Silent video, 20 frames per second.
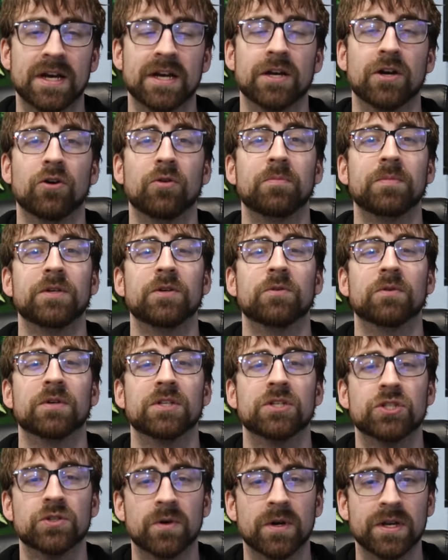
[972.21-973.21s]
I hope you
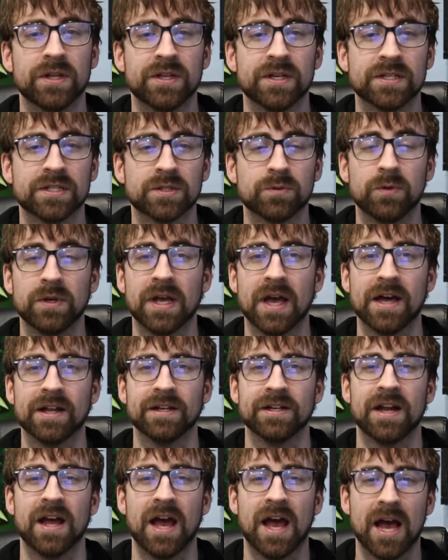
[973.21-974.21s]
enjoyed this. We had
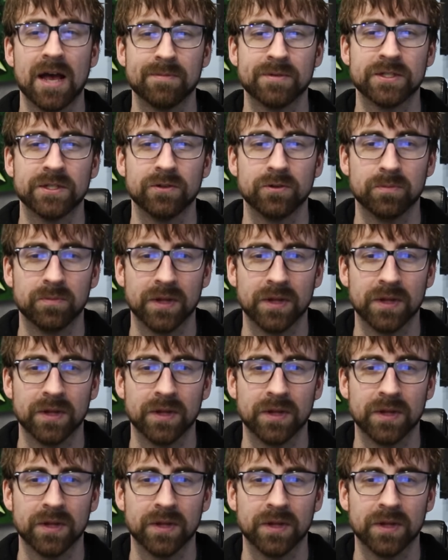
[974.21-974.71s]
an absolute